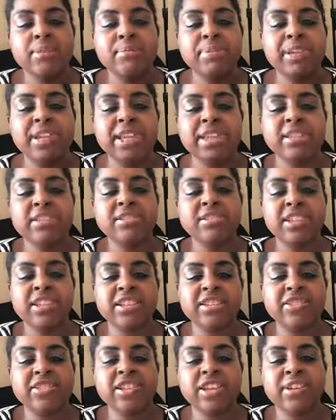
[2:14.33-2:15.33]
pleased
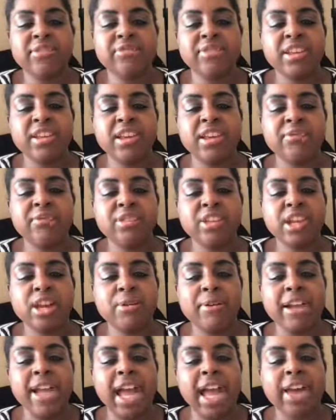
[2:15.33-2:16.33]
and chuffed that even
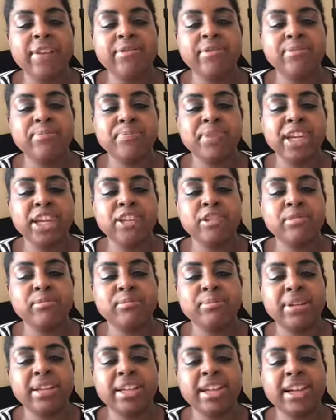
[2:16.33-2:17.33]
though I haven't been
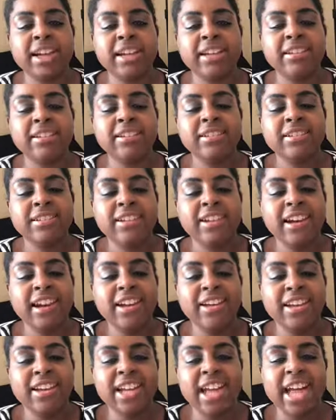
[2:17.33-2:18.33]
on plan
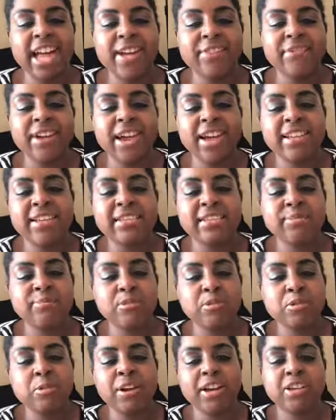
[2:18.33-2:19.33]
and I have had
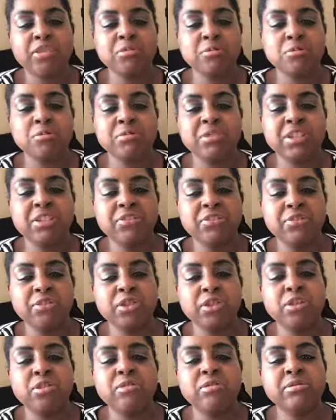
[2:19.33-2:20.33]
some quite naughty
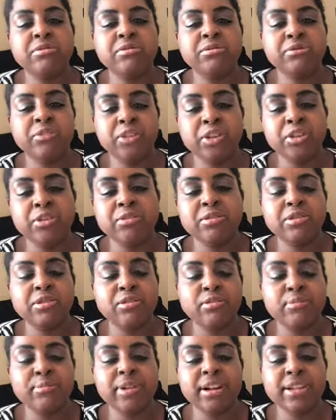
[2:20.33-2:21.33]
food
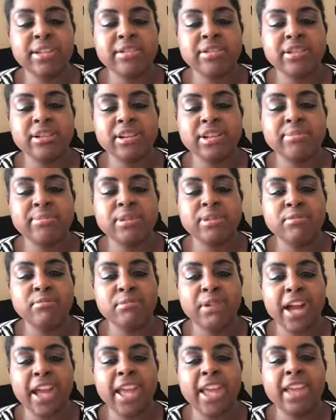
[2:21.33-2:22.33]
on my time
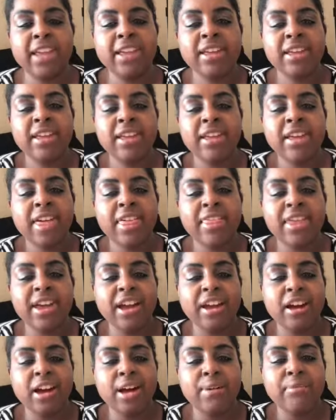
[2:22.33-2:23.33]
away,
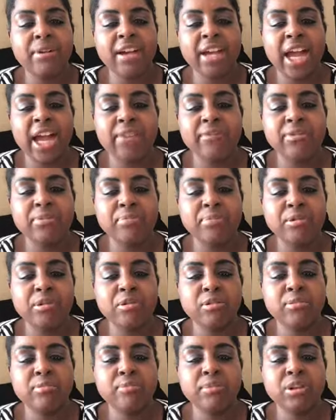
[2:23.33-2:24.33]
that I haven't
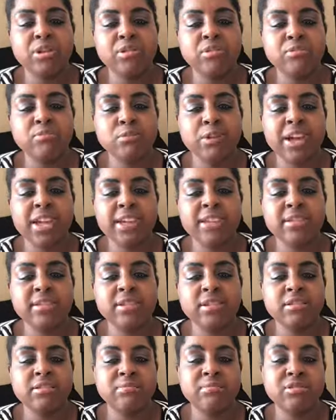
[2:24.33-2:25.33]
put on much weight.
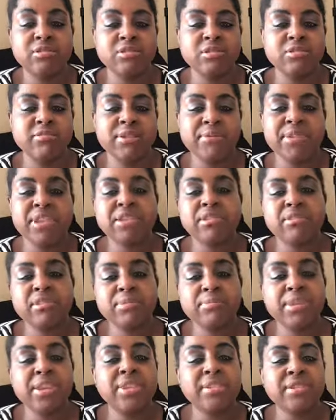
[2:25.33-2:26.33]
So I'm not sure whether that's going
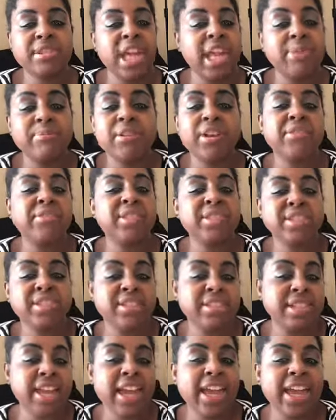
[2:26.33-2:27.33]
to be the same after
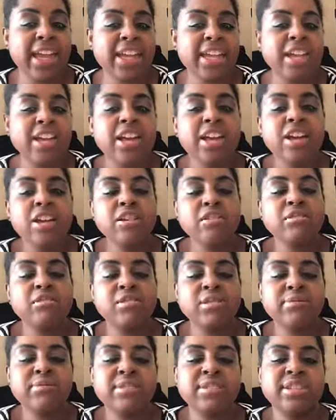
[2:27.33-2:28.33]
today,
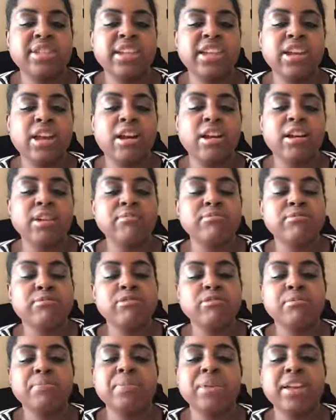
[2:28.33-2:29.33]
because obviously I
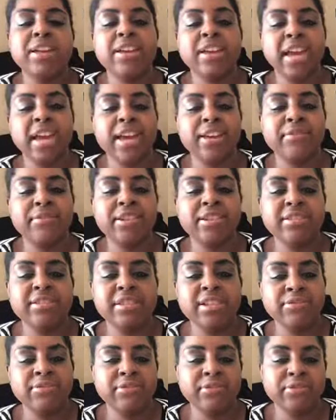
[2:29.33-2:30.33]
will be having
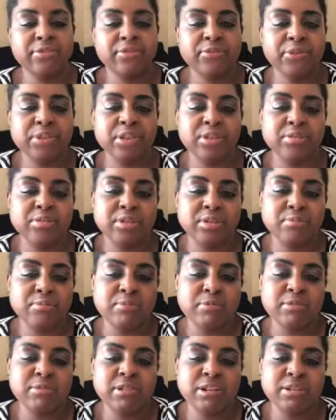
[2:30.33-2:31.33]
different food to
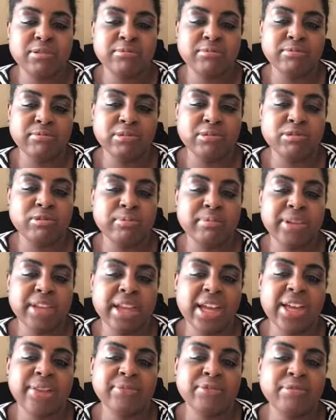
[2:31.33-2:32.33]
what I would normally
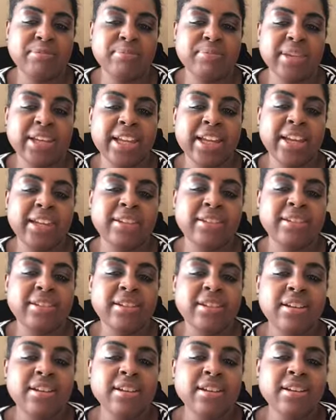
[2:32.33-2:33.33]
have on plan,
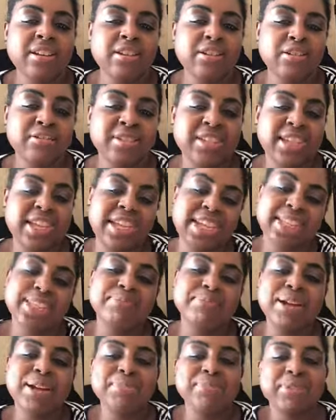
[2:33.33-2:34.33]
because it
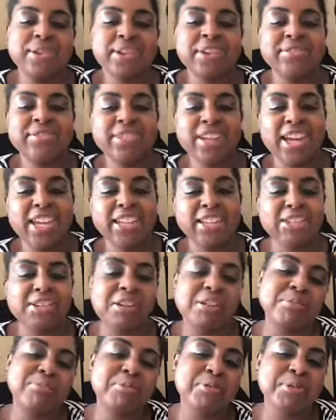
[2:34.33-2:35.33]
is my birthday and there's
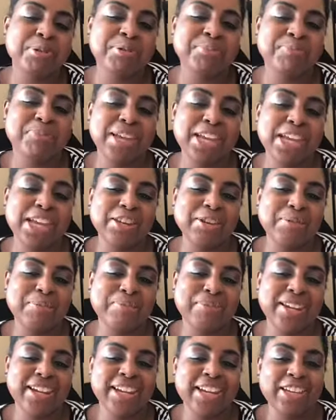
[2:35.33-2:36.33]
no point being
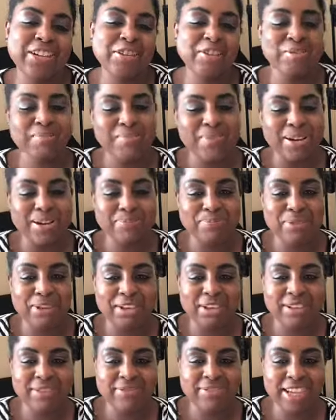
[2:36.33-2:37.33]
on plan on my
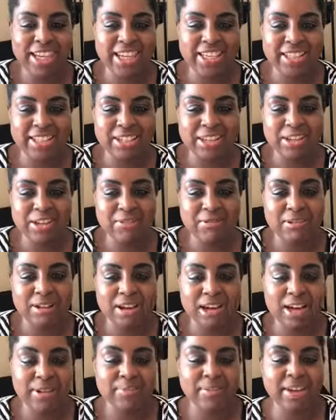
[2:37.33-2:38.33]
birthday. So
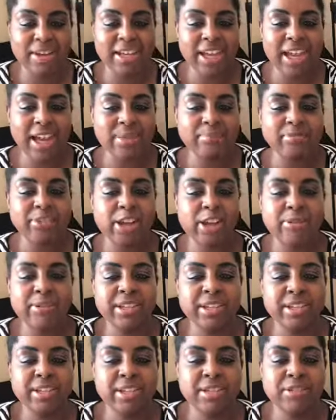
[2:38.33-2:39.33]
I am
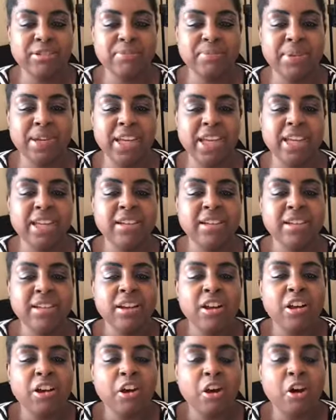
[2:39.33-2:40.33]
going to be
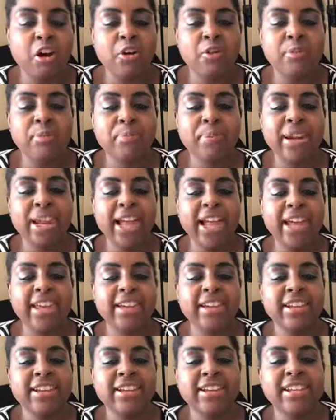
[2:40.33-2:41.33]
off
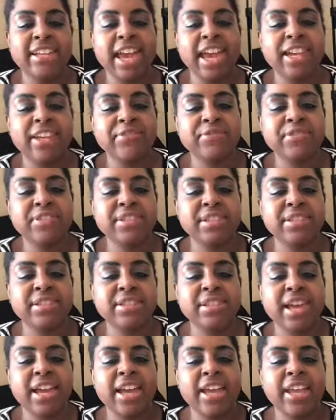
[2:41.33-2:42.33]
plan again for
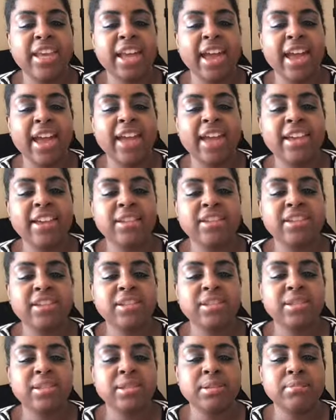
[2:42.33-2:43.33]
today and
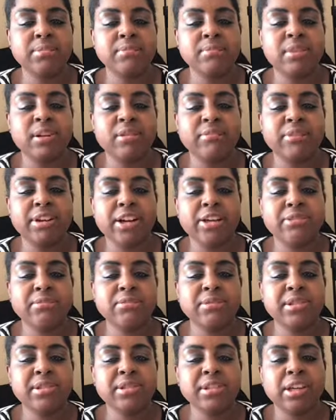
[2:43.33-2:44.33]

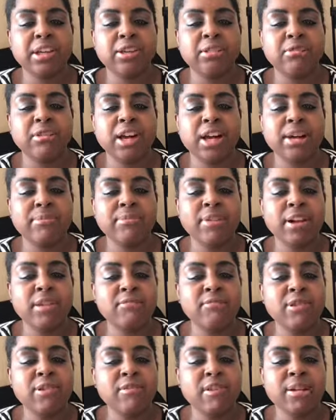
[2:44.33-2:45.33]
tomorrow. So I
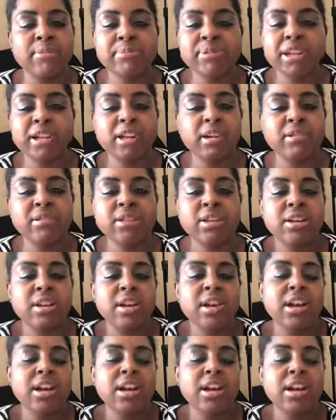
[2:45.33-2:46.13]
will upload